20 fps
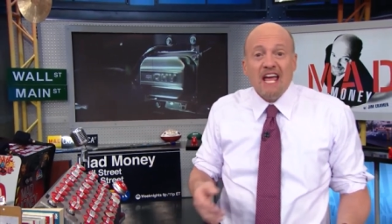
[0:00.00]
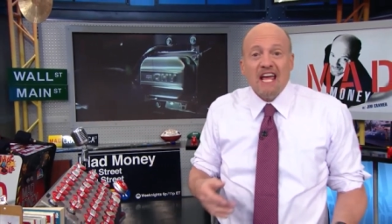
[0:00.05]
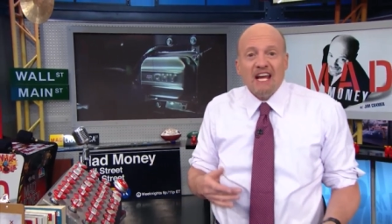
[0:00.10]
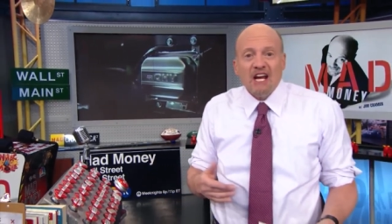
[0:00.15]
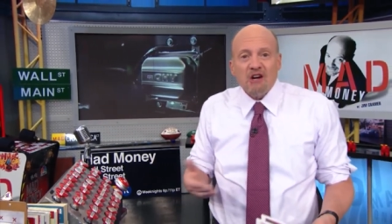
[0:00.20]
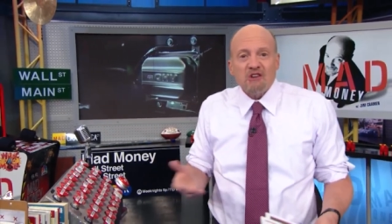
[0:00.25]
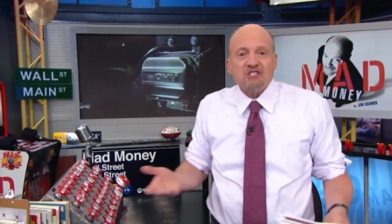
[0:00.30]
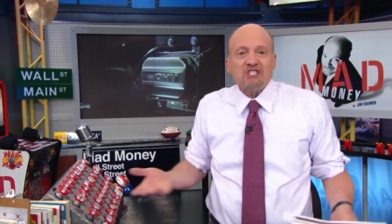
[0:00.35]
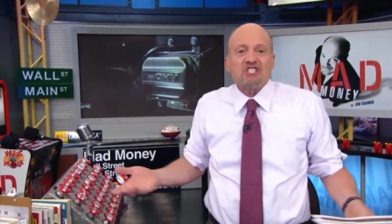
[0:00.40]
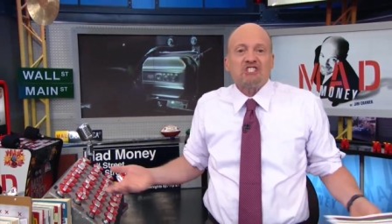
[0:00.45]

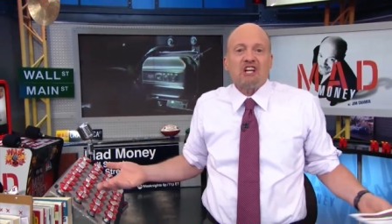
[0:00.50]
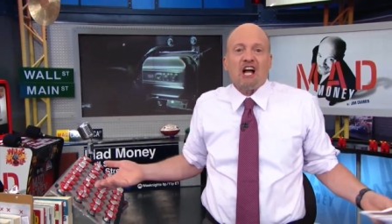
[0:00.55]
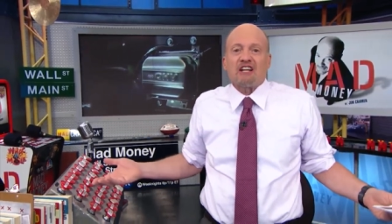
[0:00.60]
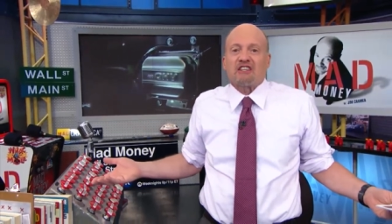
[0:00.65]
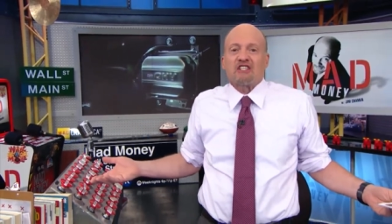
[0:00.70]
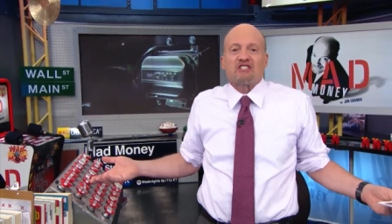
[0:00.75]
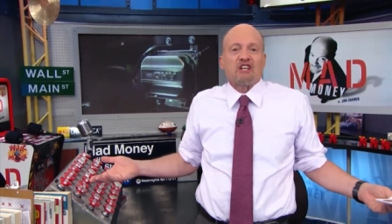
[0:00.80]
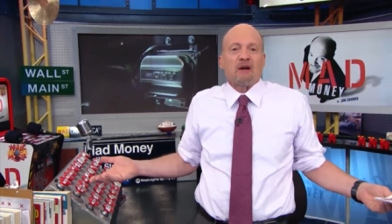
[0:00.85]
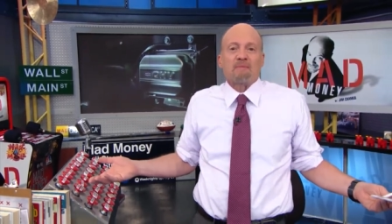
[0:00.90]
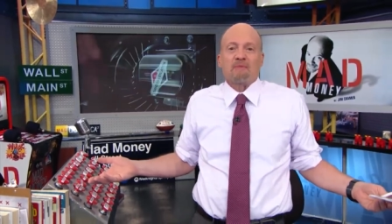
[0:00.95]
Here's a stock
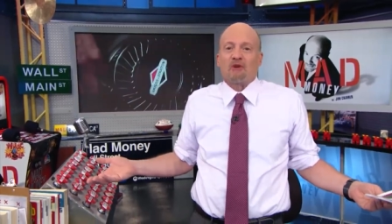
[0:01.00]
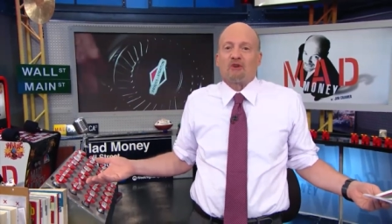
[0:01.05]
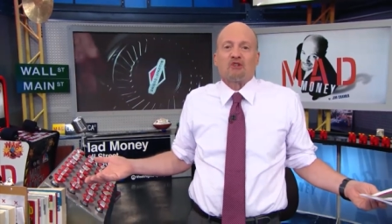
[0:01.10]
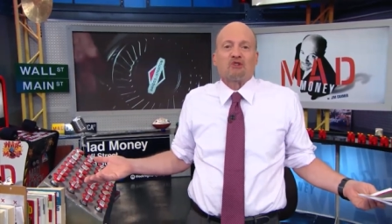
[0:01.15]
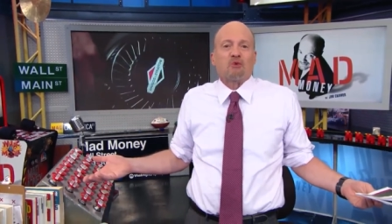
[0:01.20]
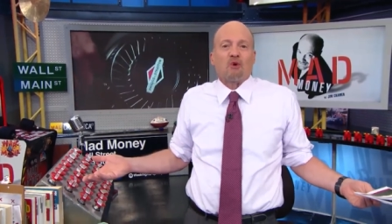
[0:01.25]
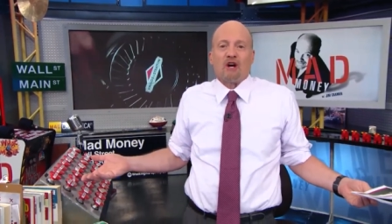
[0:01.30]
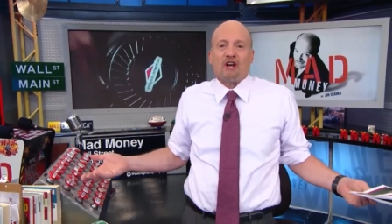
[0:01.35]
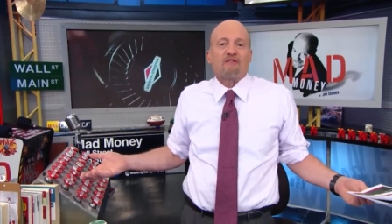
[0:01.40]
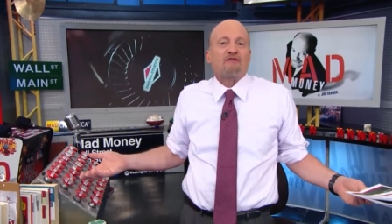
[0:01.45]
that's up nearly
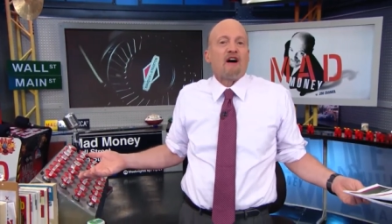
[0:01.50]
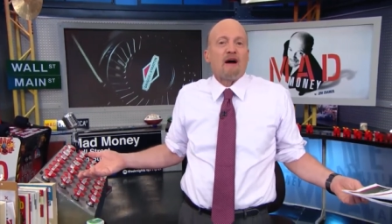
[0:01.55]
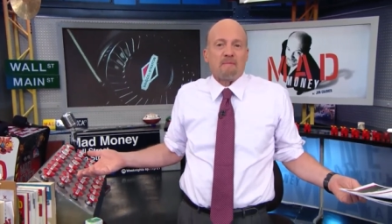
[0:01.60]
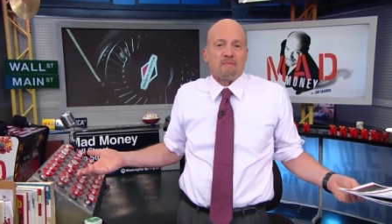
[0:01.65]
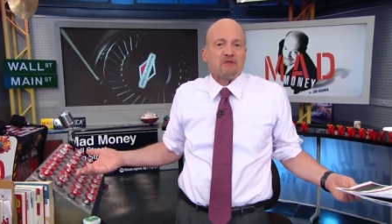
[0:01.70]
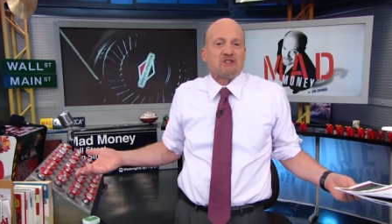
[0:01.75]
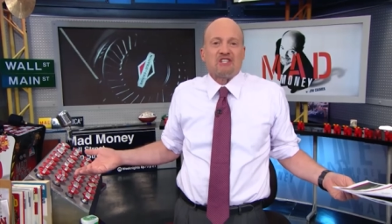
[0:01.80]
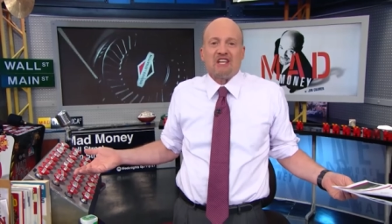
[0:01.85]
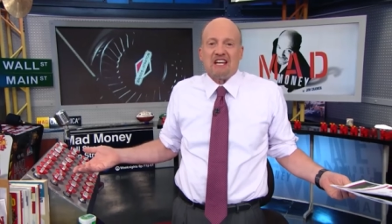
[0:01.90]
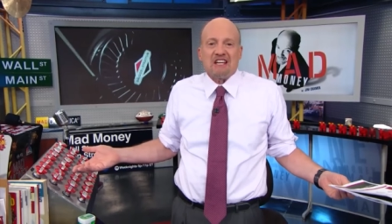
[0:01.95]

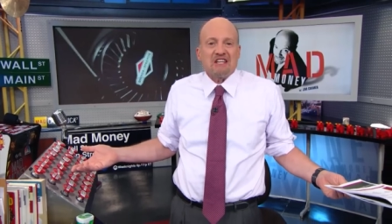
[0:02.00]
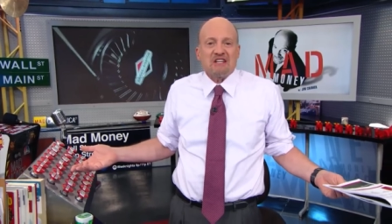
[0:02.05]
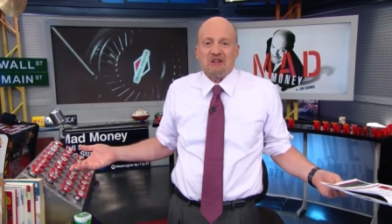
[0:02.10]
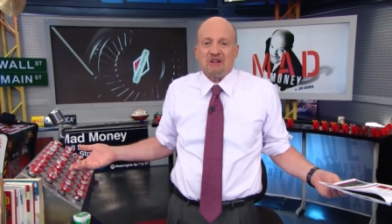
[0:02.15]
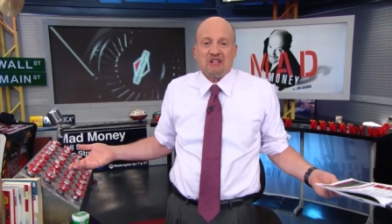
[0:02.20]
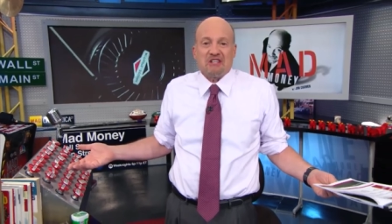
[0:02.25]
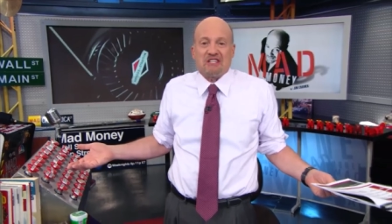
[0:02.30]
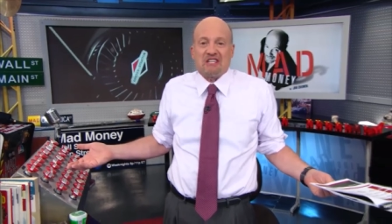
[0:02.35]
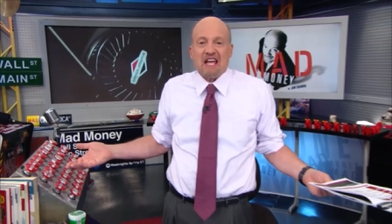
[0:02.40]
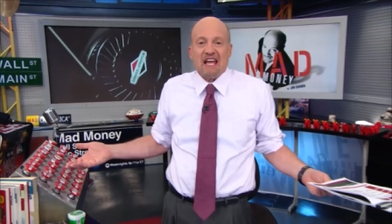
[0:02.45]
25% year
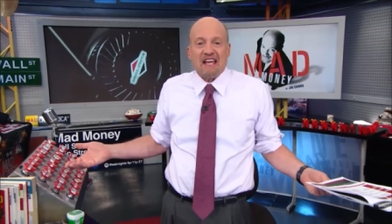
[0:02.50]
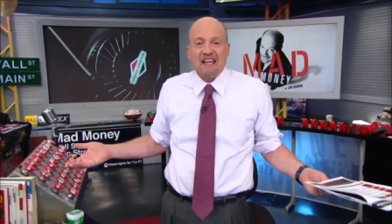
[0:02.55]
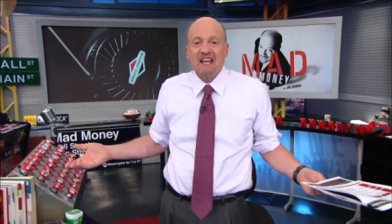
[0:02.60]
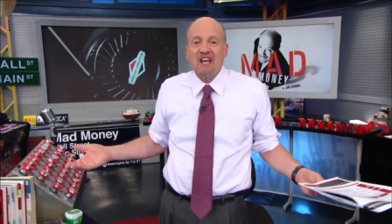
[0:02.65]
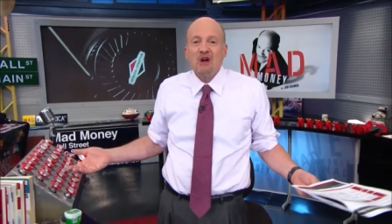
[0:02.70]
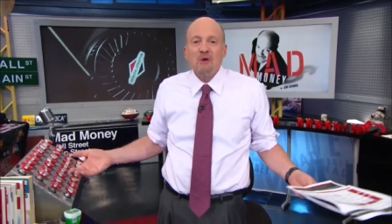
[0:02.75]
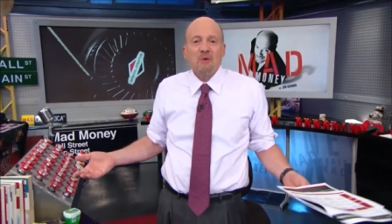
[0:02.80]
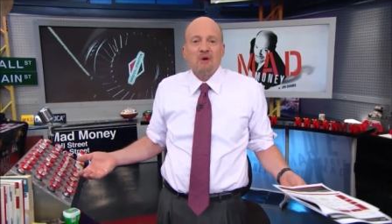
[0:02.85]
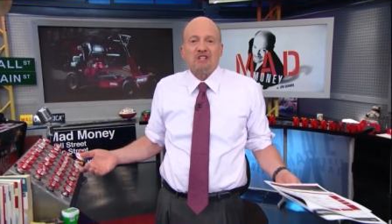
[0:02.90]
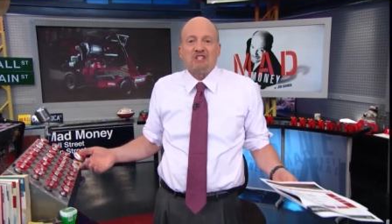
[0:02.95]
to date,
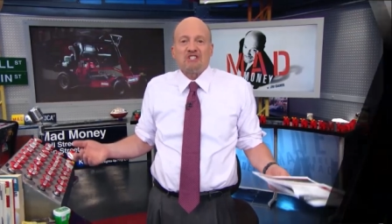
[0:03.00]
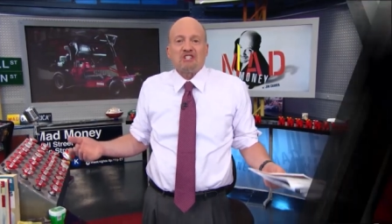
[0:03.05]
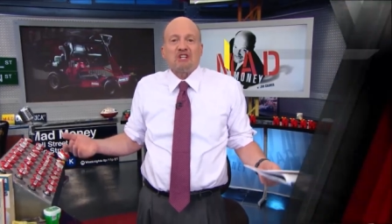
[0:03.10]
which is